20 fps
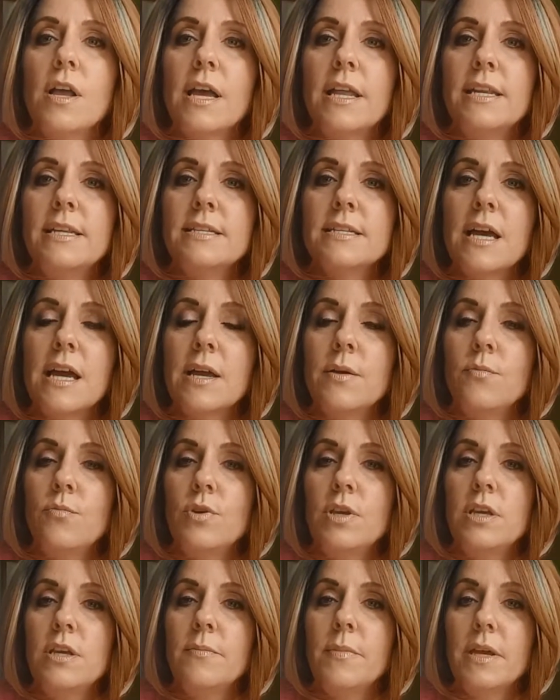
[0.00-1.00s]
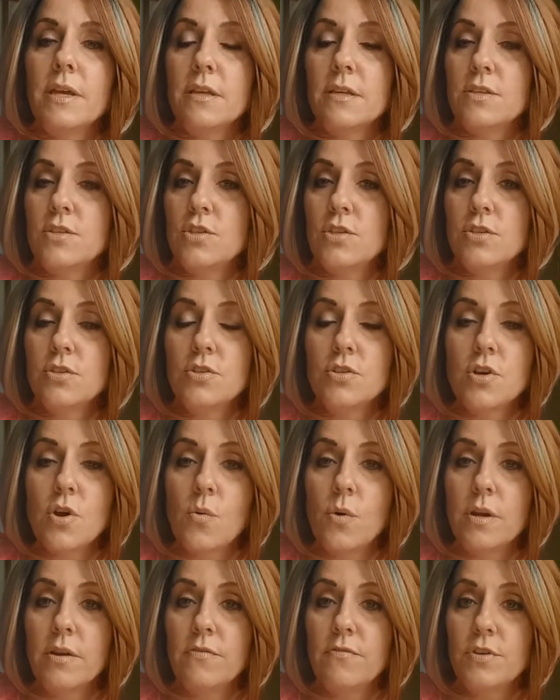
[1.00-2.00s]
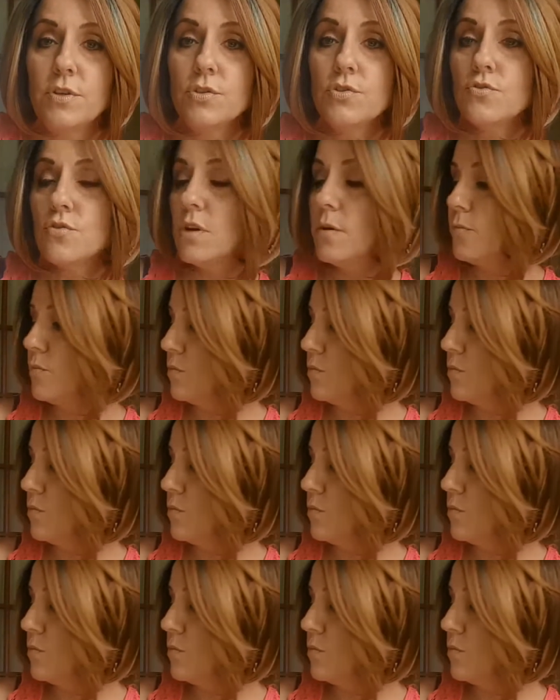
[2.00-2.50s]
Anytime we go on a field trip,